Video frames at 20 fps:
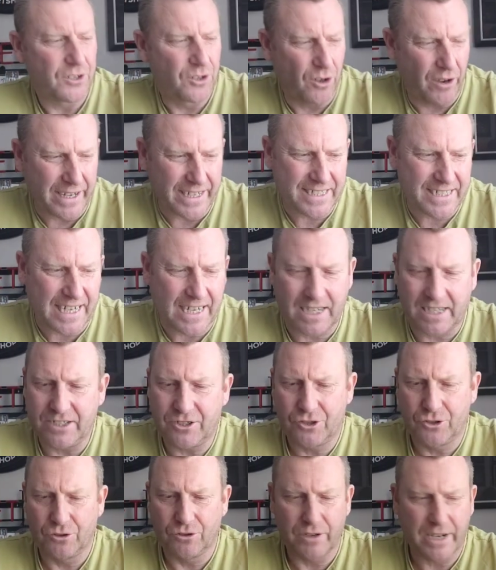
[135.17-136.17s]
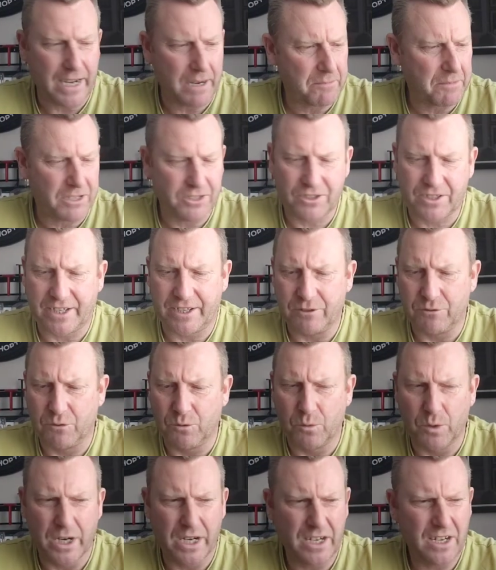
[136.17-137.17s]
Not exactly sure how much they
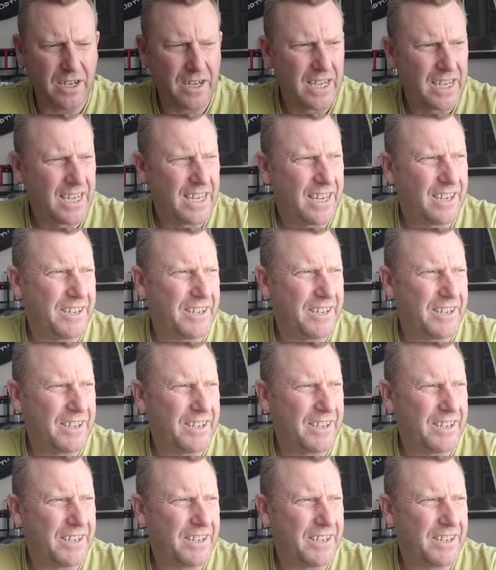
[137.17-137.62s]
all were.